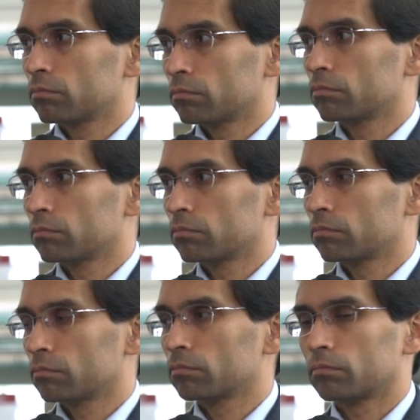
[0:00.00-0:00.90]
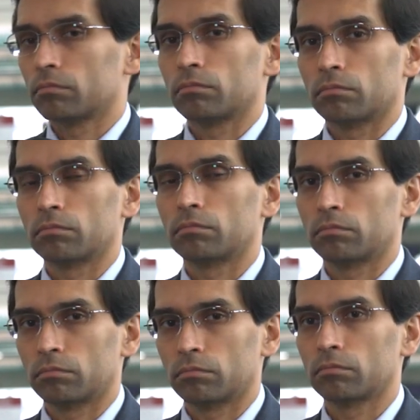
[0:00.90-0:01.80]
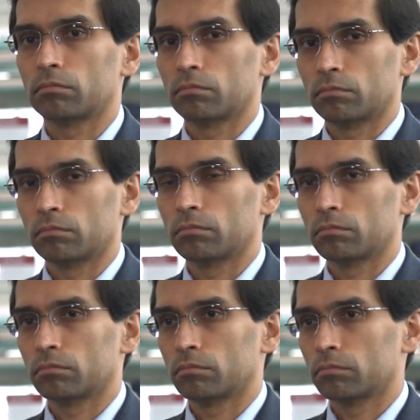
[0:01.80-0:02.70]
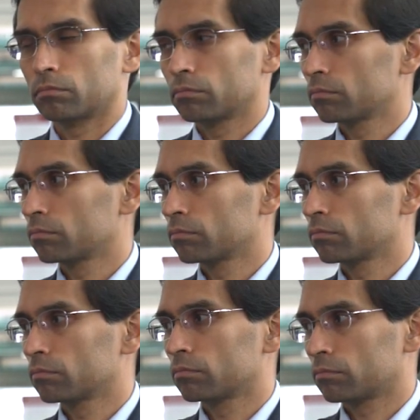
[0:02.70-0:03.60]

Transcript: No words are spoken by the person on screen.